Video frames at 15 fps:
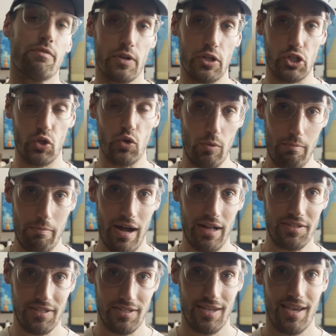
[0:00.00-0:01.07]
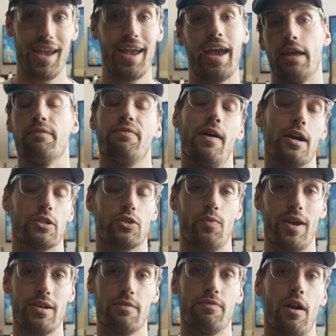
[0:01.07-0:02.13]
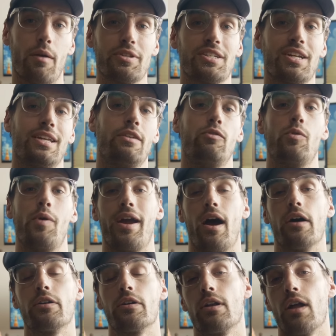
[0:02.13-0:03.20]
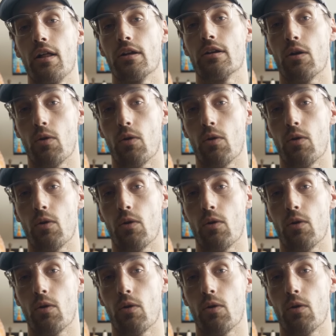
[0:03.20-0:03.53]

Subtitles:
for 2 months, and Fox Render Farm is gonna give you a $100